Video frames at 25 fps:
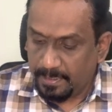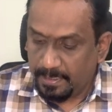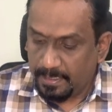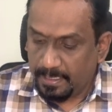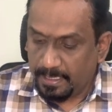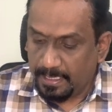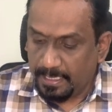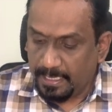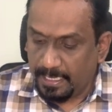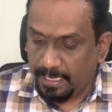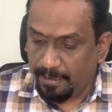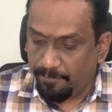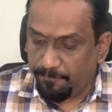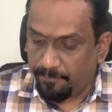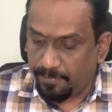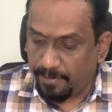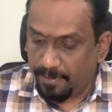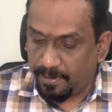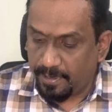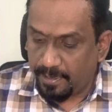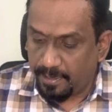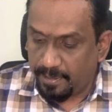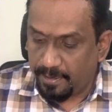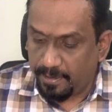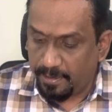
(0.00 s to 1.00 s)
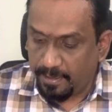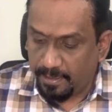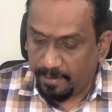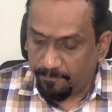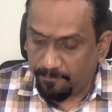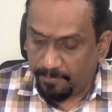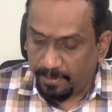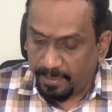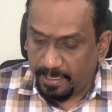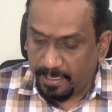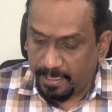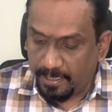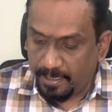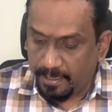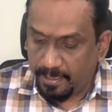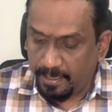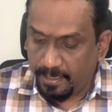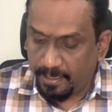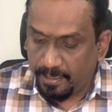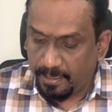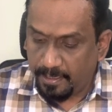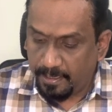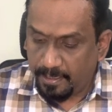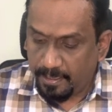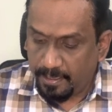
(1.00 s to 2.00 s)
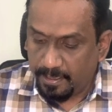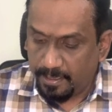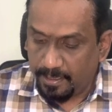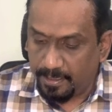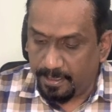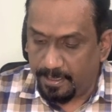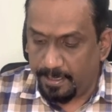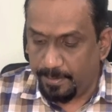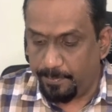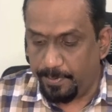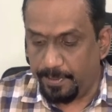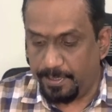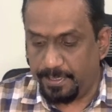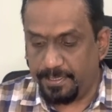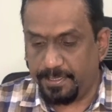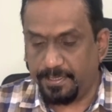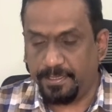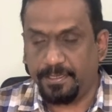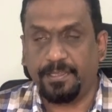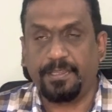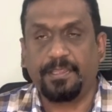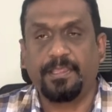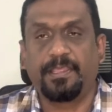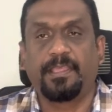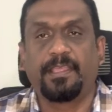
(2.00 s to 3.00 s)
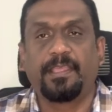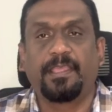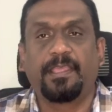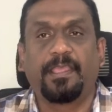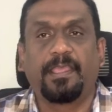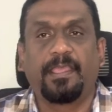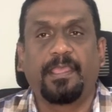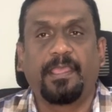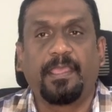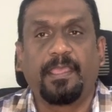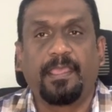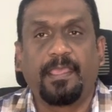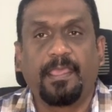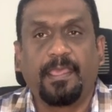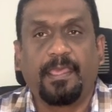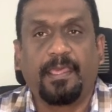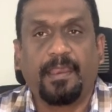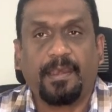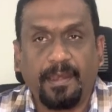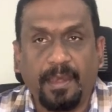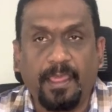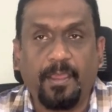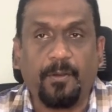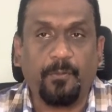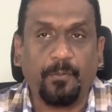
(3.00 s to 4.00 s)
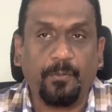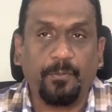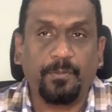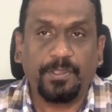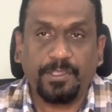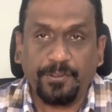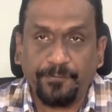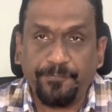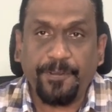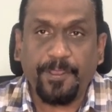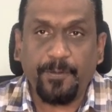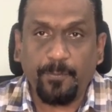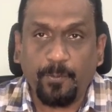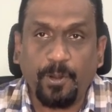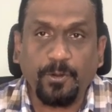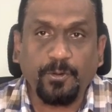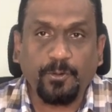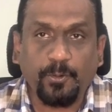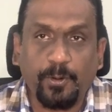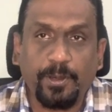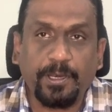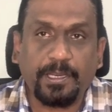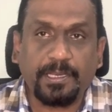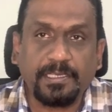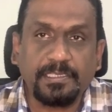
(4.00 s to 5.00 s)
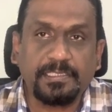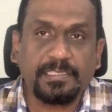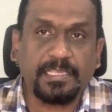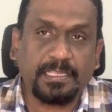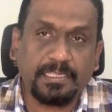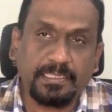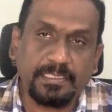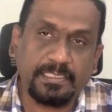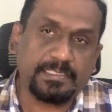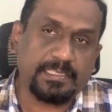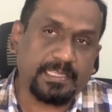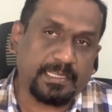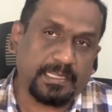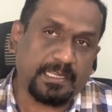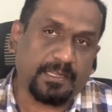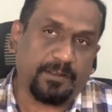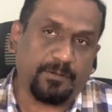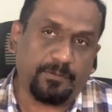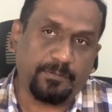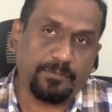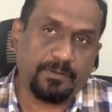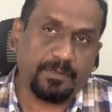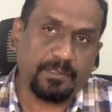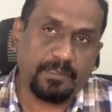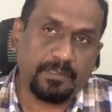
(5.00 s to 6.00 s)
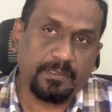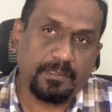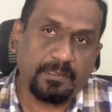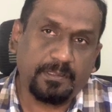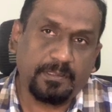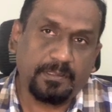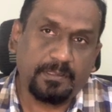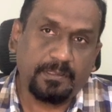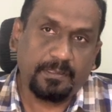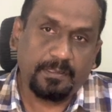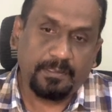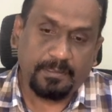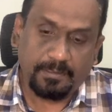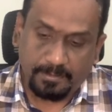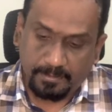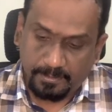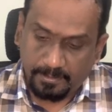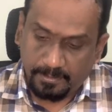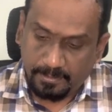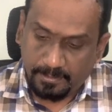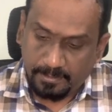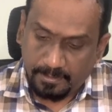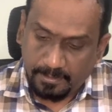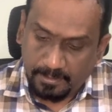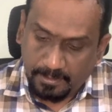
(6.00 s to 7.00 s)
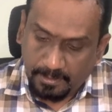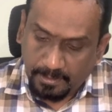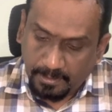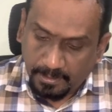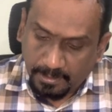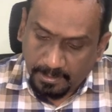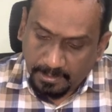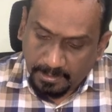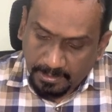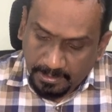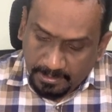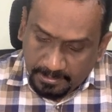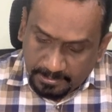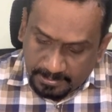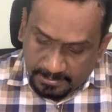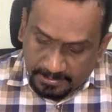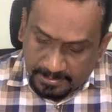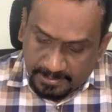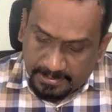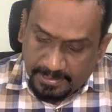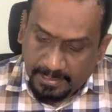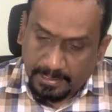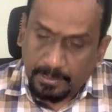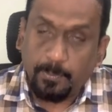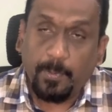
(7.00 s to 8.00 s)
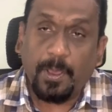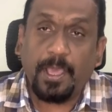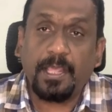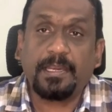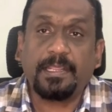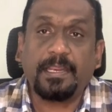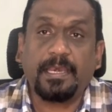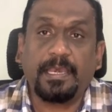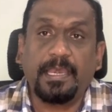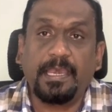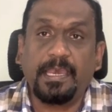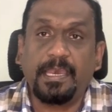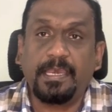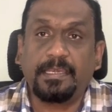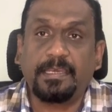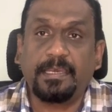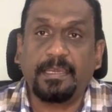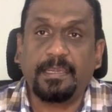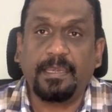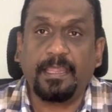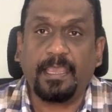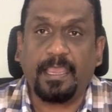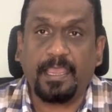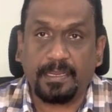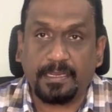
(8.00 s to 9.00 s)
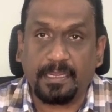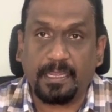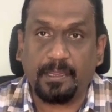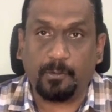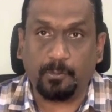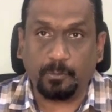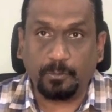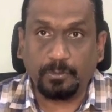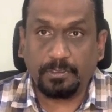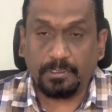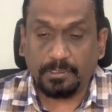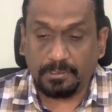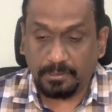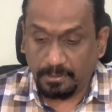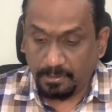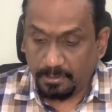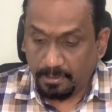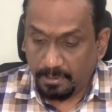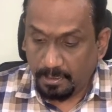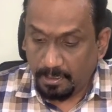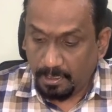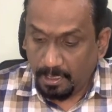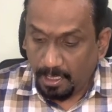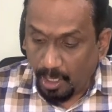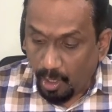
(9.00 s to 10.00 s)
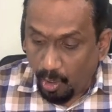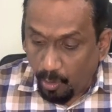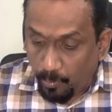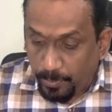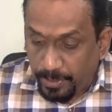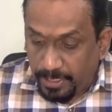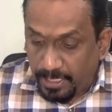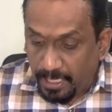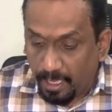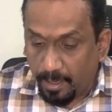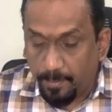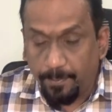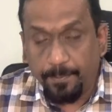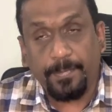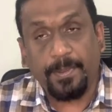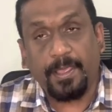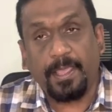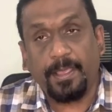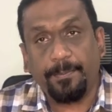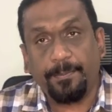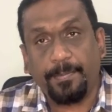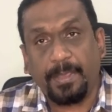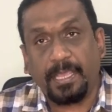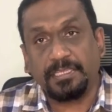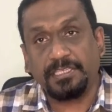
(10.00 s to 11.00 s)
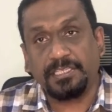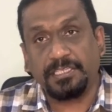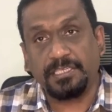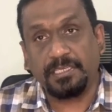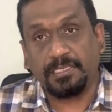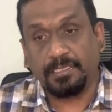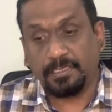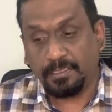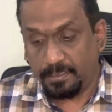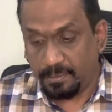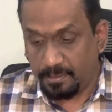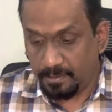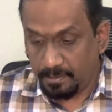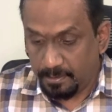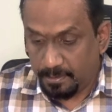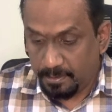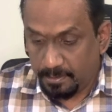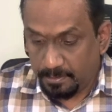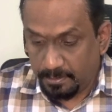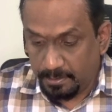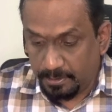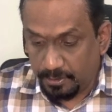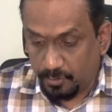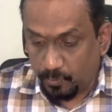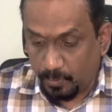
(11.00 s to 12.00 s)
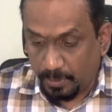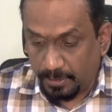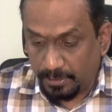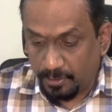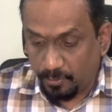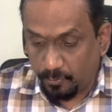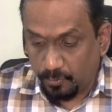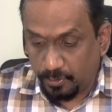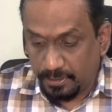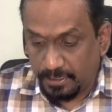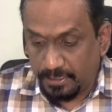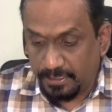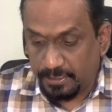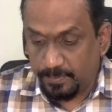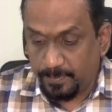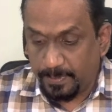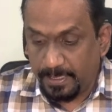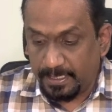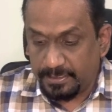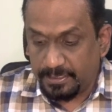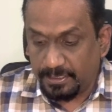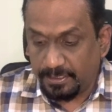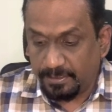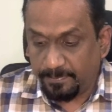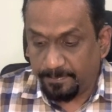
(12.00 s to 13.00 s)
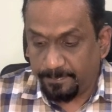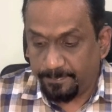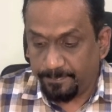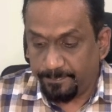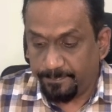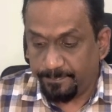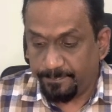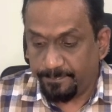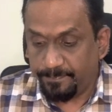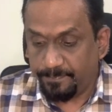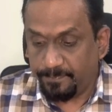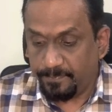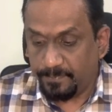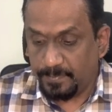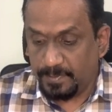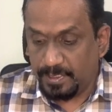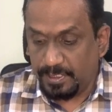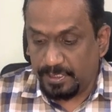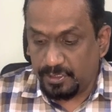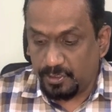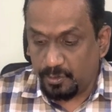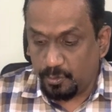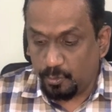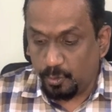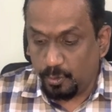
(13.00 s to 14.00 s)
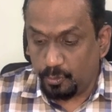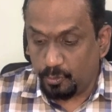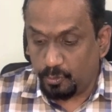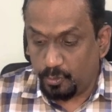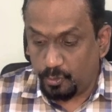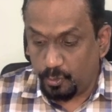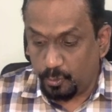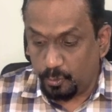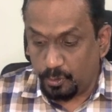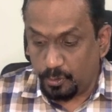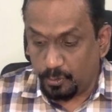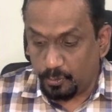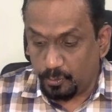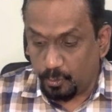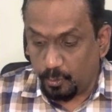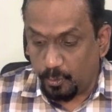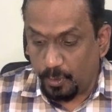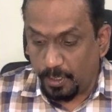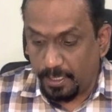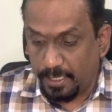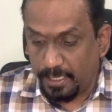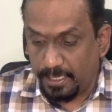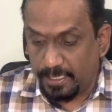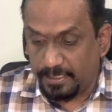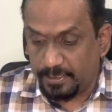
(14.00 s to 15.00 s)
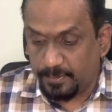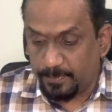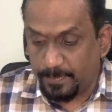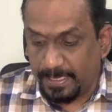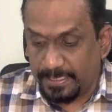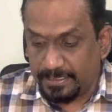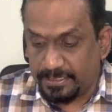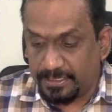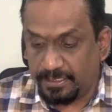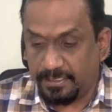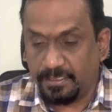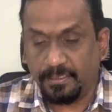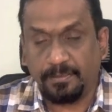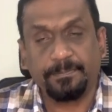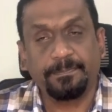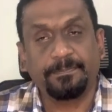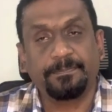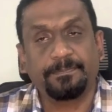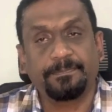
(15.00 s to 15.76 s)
I have 100 debit. Now, if I want to reconcile this account, in this tick mark related account, how many are matching? This 1000 is matching, this 200 is matching,